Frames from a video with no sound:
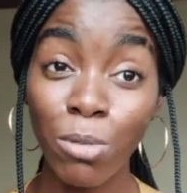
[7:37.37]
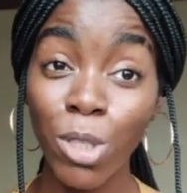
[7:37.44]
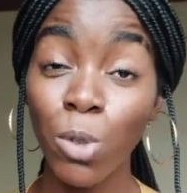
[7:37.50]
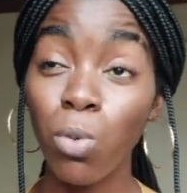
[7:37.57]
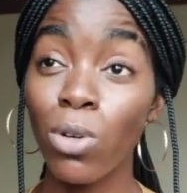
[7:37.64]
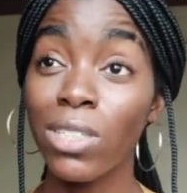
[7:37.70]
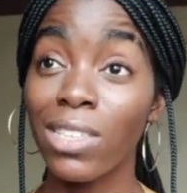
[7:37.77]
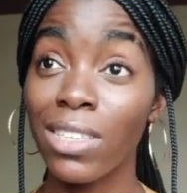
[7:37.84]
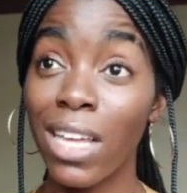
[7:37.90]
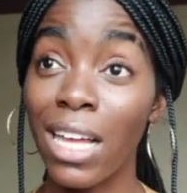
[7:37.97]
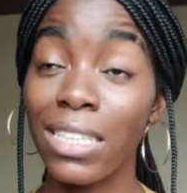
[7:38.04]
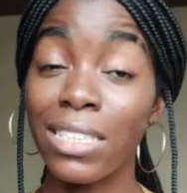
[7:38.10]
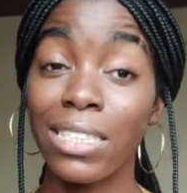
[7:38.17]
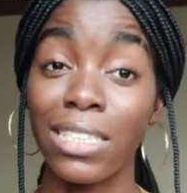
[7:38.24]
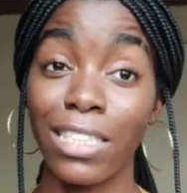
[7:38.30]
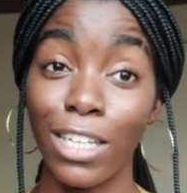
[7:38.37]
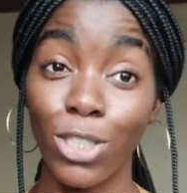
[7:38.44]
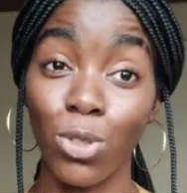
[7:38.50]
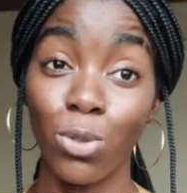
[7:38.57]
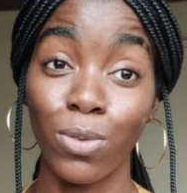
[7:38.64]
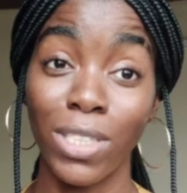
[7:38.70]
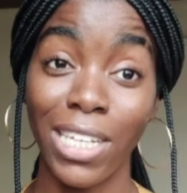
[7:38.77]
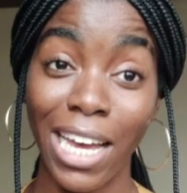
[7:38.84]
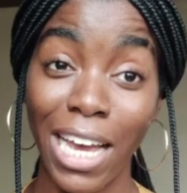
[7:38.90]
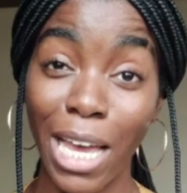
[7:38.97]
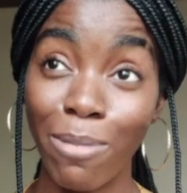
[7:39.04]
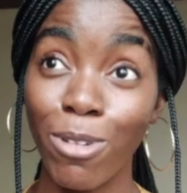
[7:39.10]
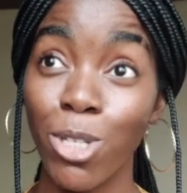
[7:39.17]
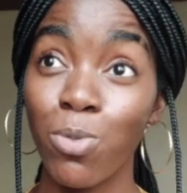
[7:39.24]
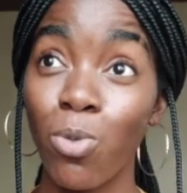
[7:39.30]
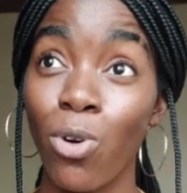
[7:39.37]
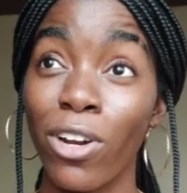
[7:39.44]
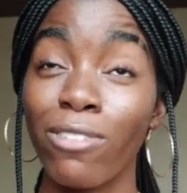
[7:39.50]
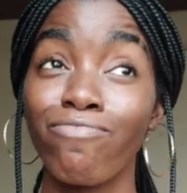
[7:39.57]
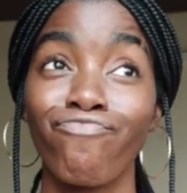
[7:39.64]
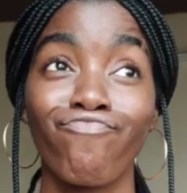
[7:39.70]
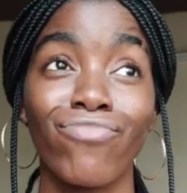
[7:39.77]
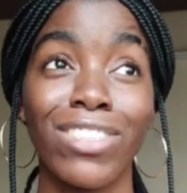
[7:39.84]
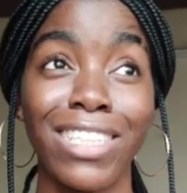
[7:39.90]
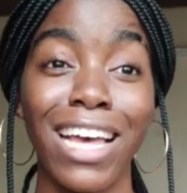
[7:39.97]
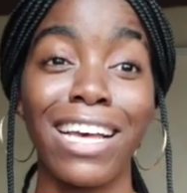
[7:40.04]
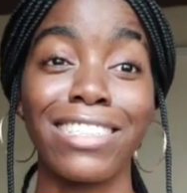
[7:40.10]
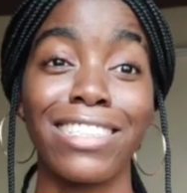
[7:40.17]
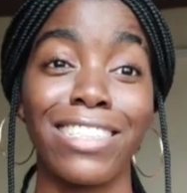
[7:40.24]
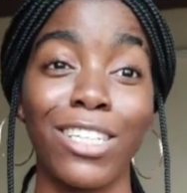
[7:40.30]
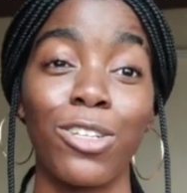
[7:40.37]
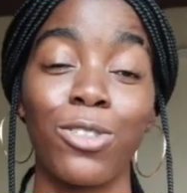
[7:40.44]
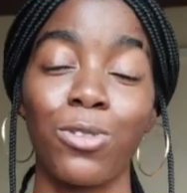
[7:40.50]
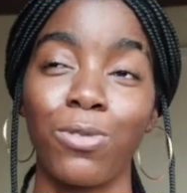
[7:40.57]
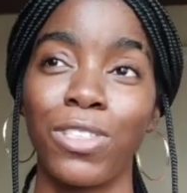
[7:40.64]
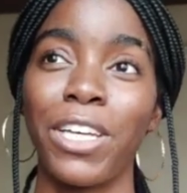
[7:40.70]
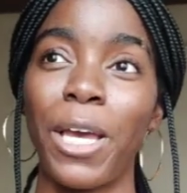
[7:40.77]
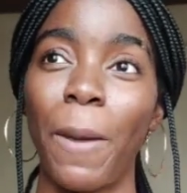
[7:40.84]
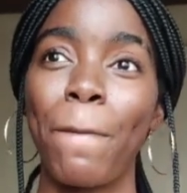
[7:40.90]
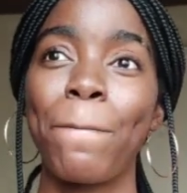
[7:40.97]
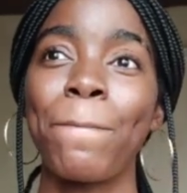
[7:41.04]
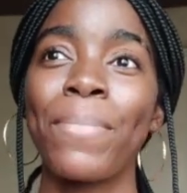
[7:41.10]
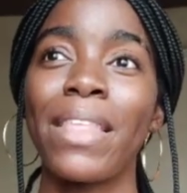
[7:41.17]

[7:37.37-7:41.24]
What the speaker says: Which one stands the test of time? Which one stands the test of time?